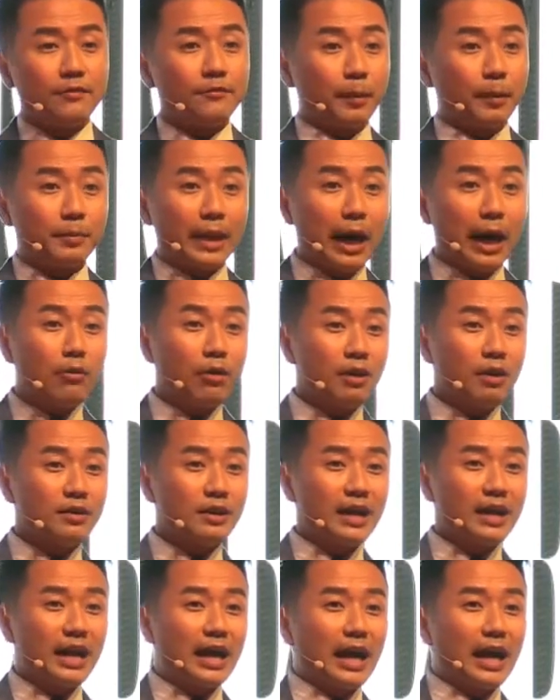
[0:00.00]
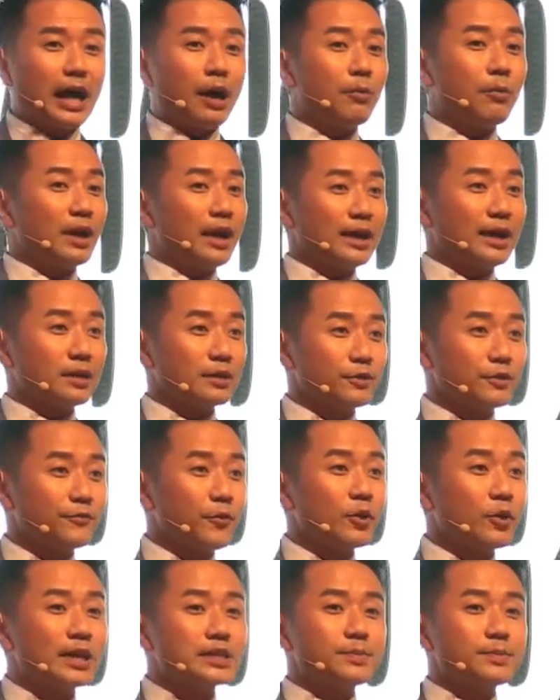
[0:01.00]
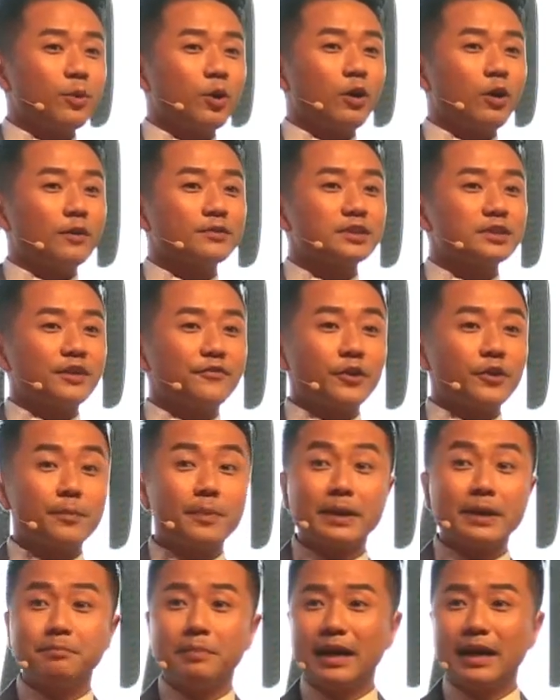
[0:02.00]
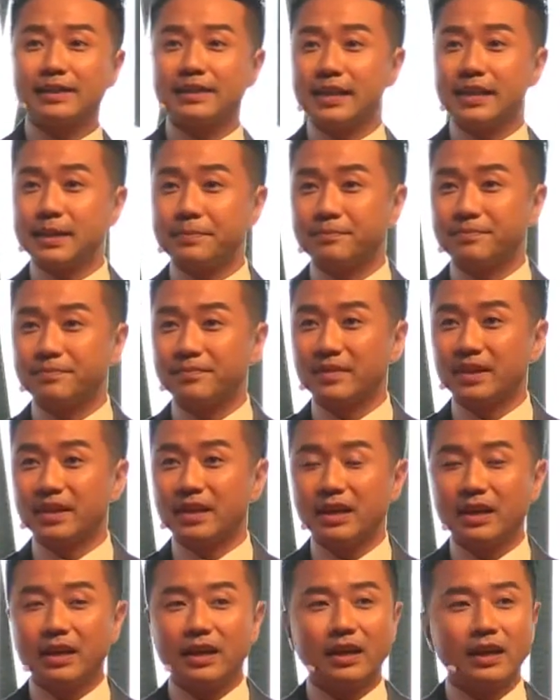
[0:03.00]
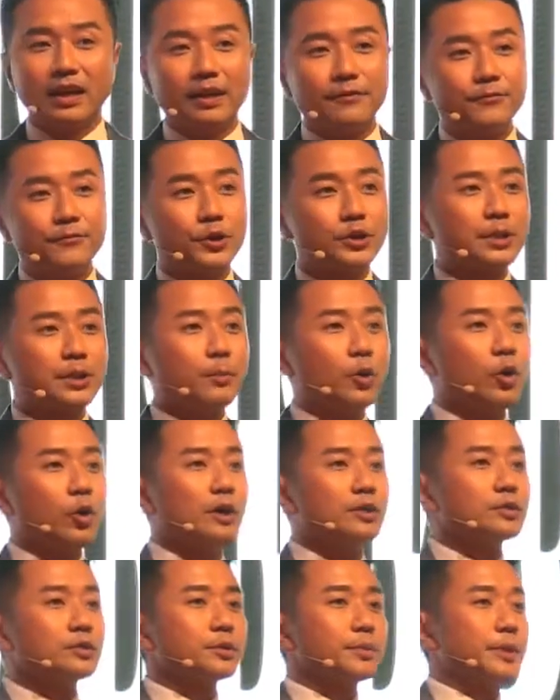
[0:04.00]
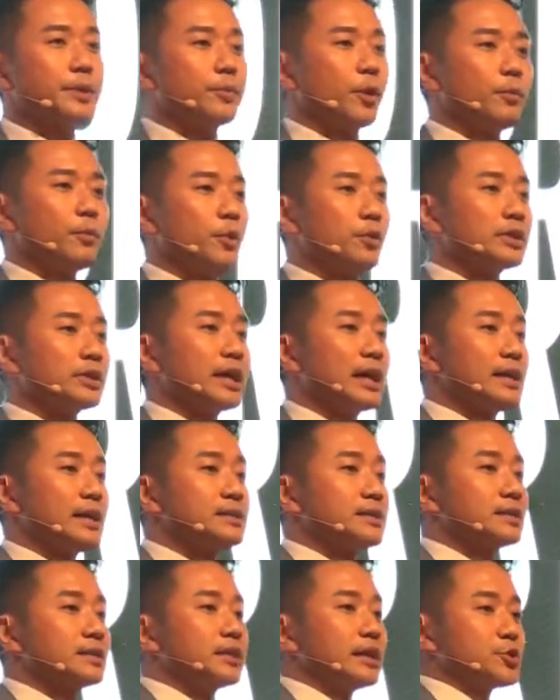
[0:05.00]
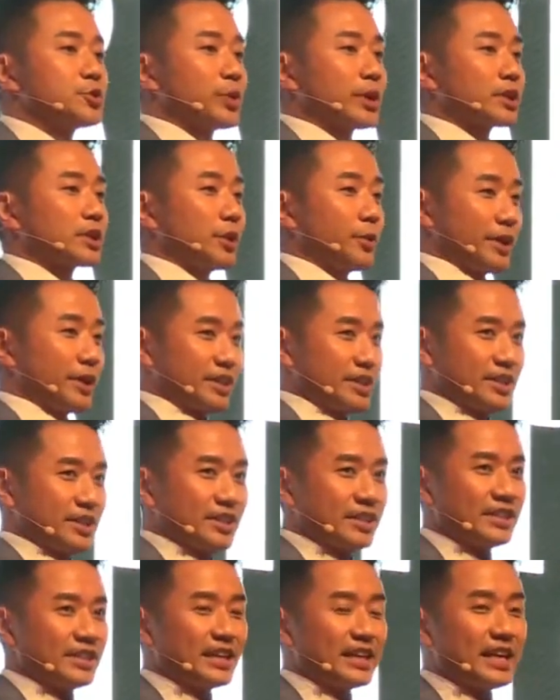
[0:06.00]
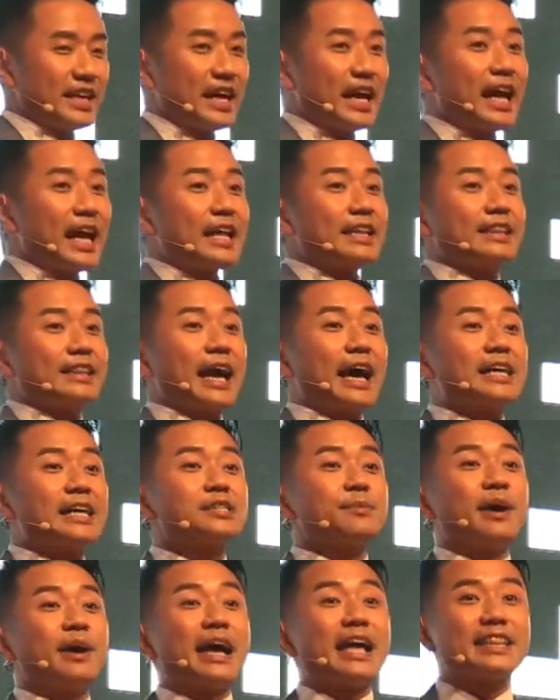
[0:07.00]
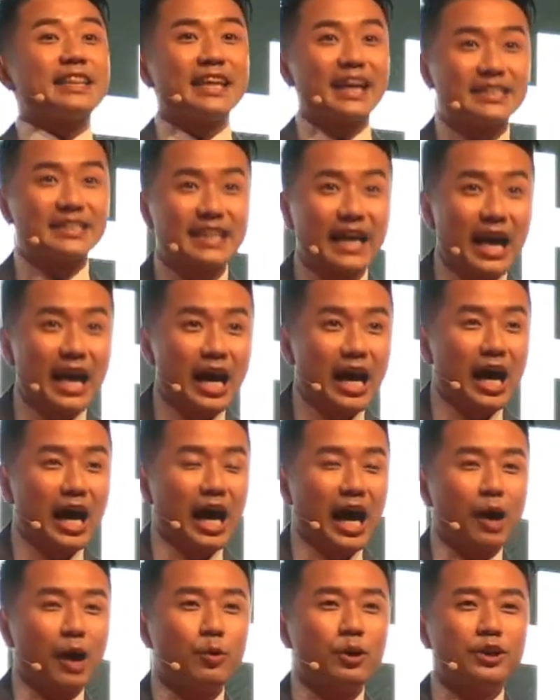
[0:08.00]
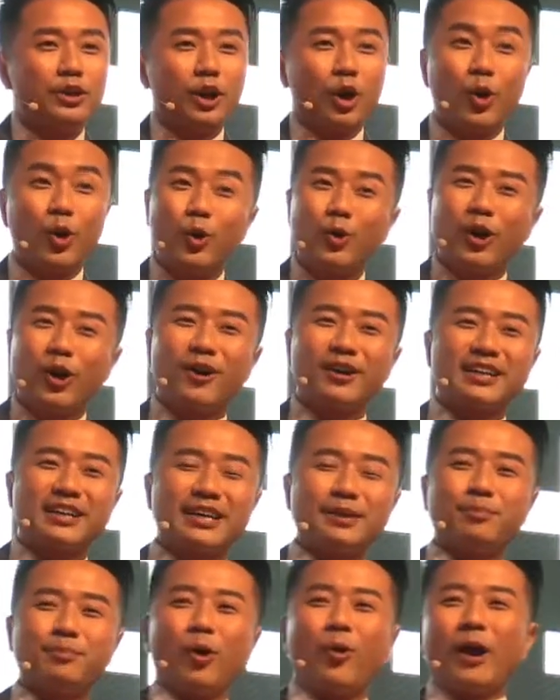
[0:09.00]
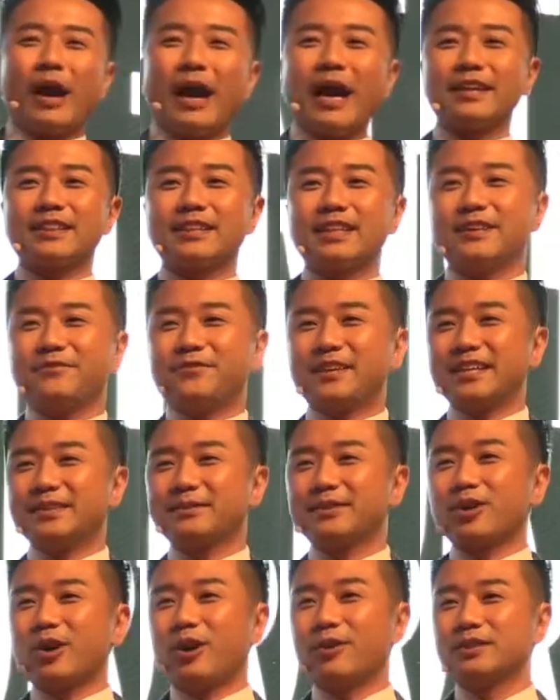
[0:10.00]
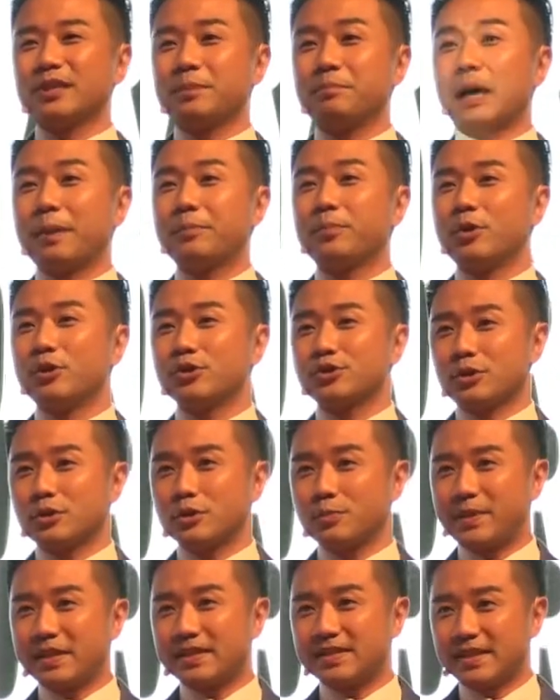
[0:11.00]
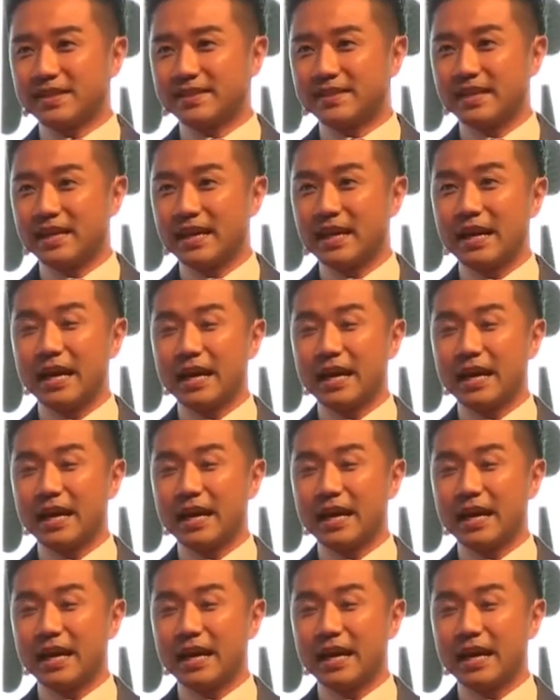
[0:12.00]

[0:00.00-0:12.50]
From now on, I would like to focus more on developing my team and furthermore to be promoted as a district director. That meant that I would no longer proactively conduct my personal business,